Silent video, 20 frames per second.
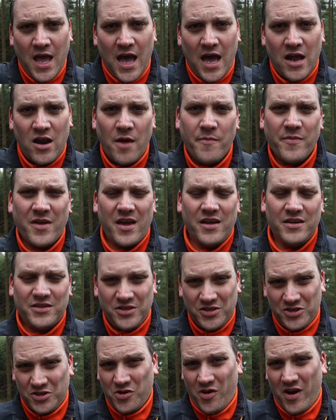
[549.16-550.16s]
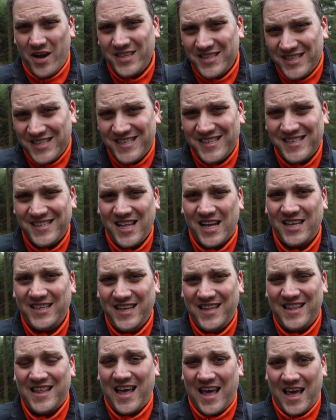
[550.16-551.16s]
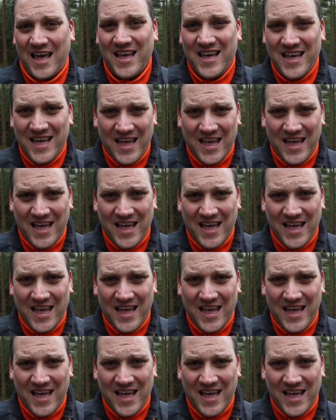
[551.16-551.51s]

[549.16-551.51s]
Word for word: and I'm going to try and study that